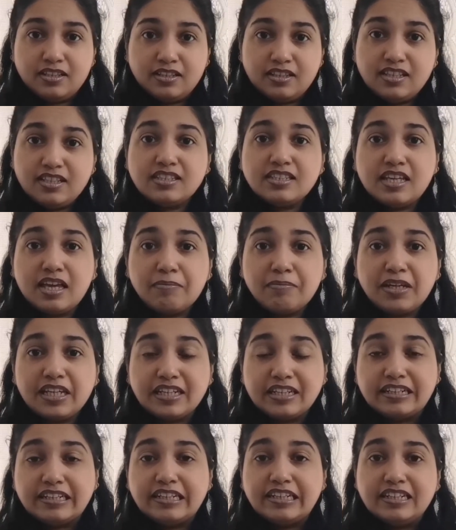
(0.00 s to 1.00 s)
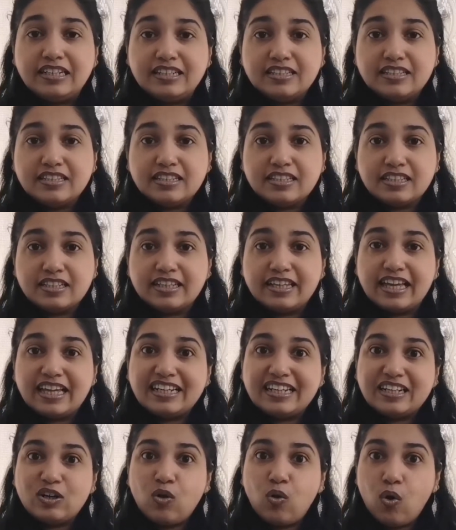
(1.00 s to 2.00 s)
the same ingredients
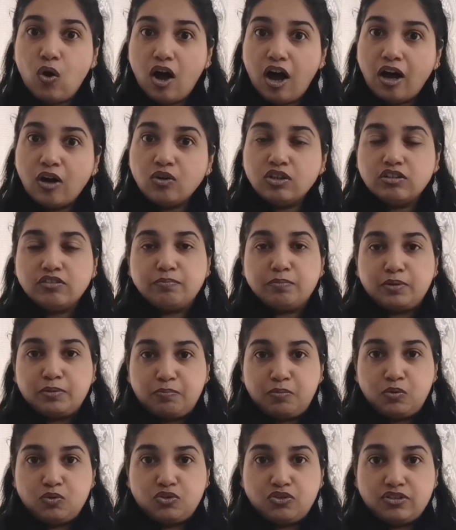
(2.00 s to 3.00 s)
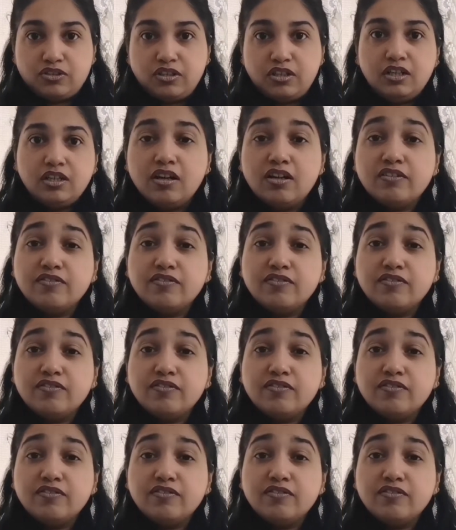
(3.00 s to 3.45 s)
can go out of proportion,